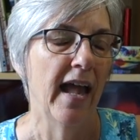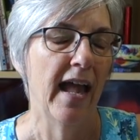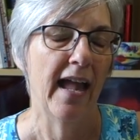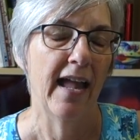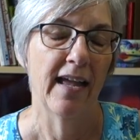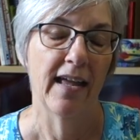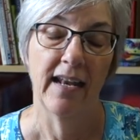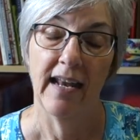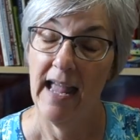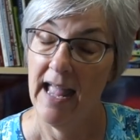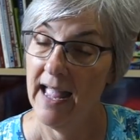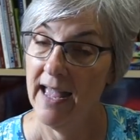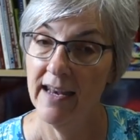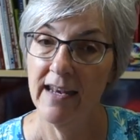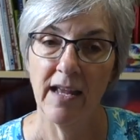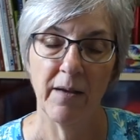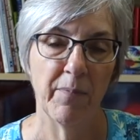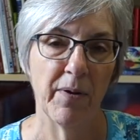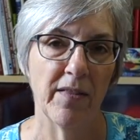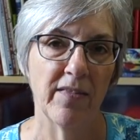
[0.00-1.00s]
And hand
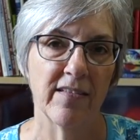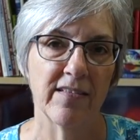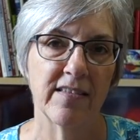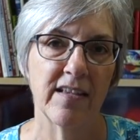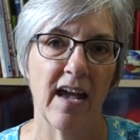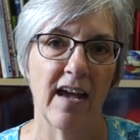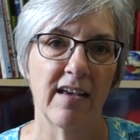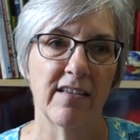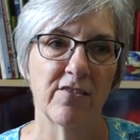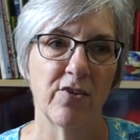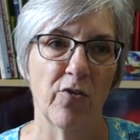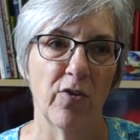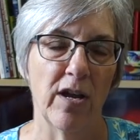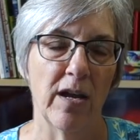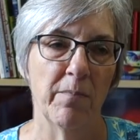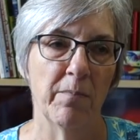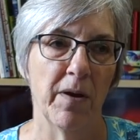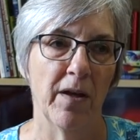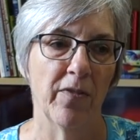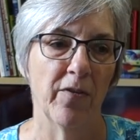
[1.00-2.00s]
knit by this guy's
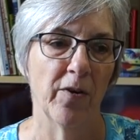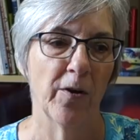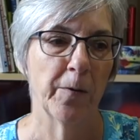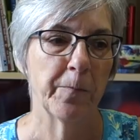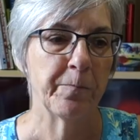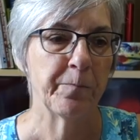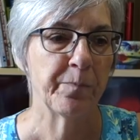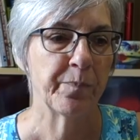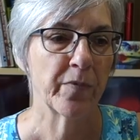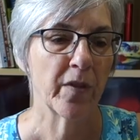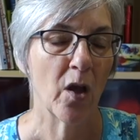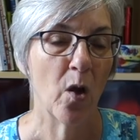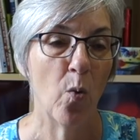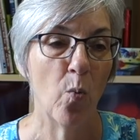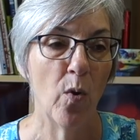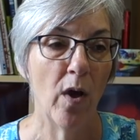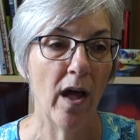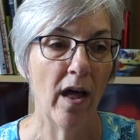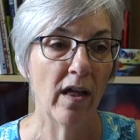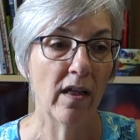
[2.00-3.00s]
grandmother.
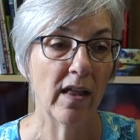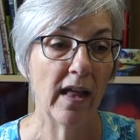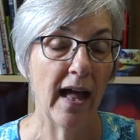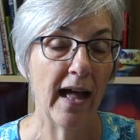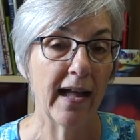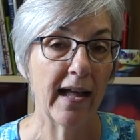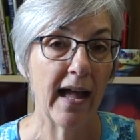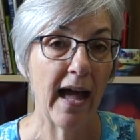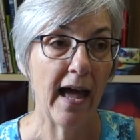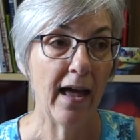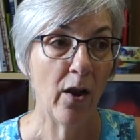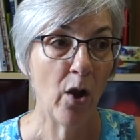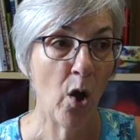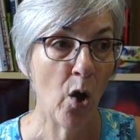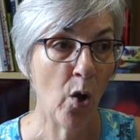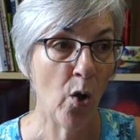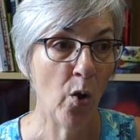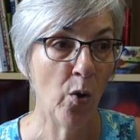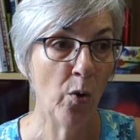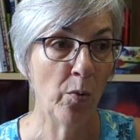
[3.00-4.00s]
Well, I got
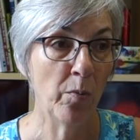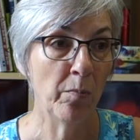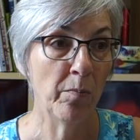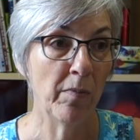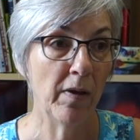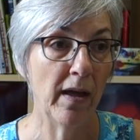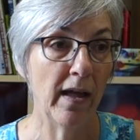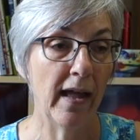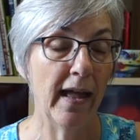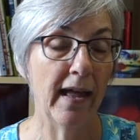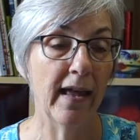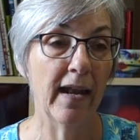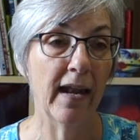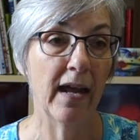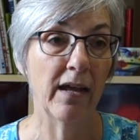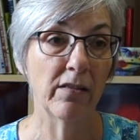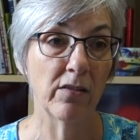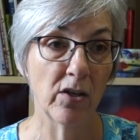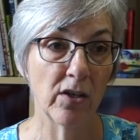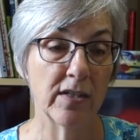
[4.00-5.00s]
home and
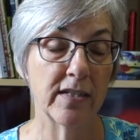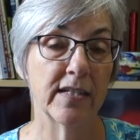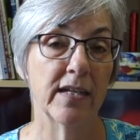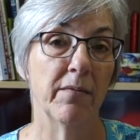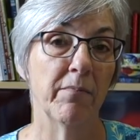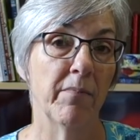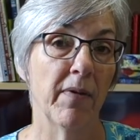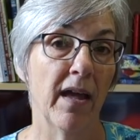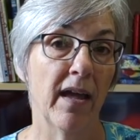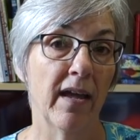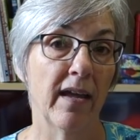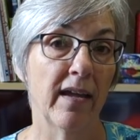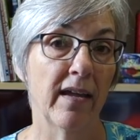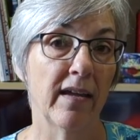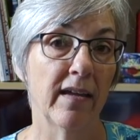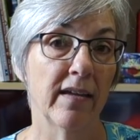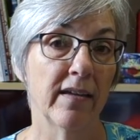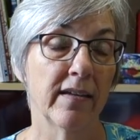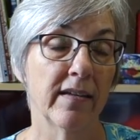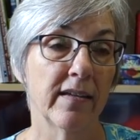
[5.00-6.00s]
I looked at
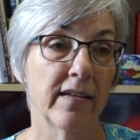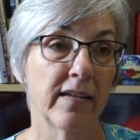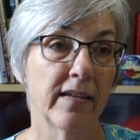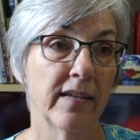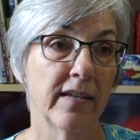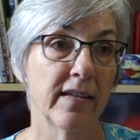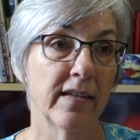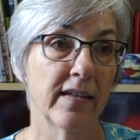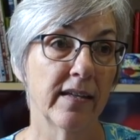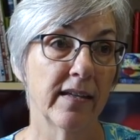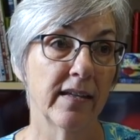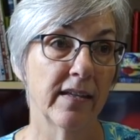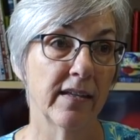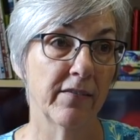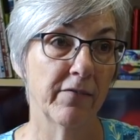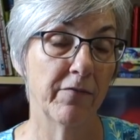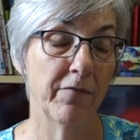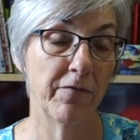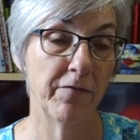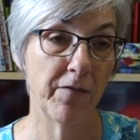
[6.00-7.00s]
my
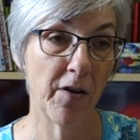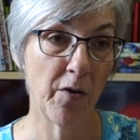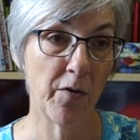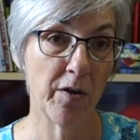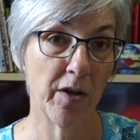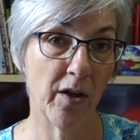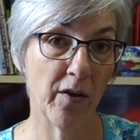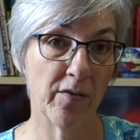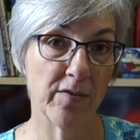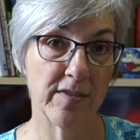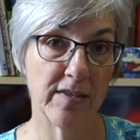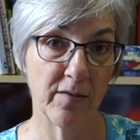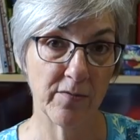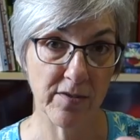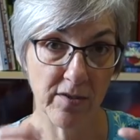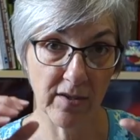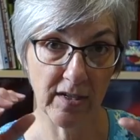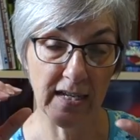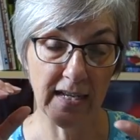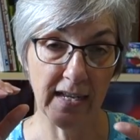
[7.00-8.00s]
photos. I was
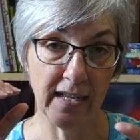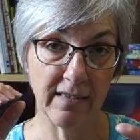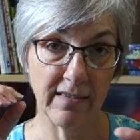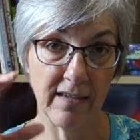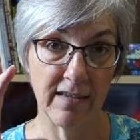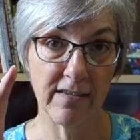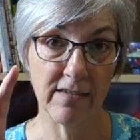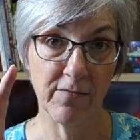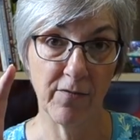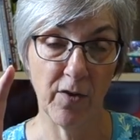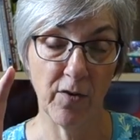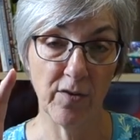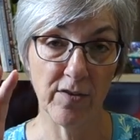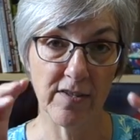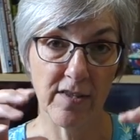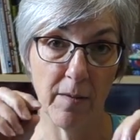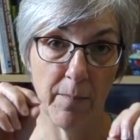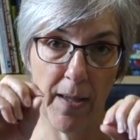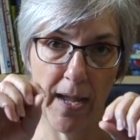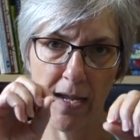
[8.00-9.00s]
looking at these photos
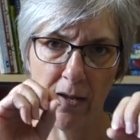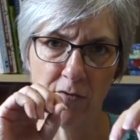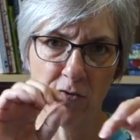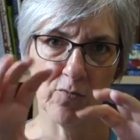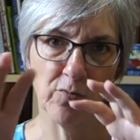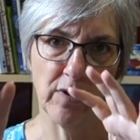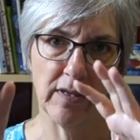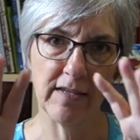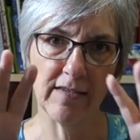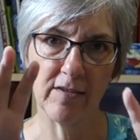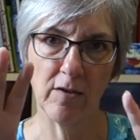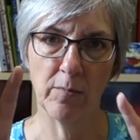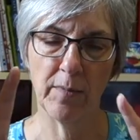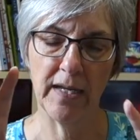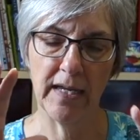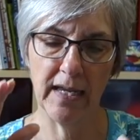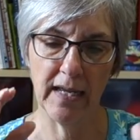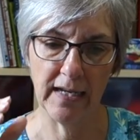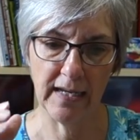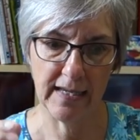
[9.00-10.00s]
in the back. I was really
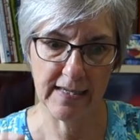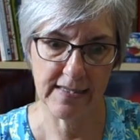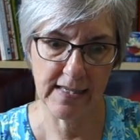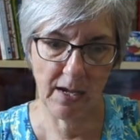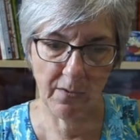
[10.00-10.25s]
zooming in because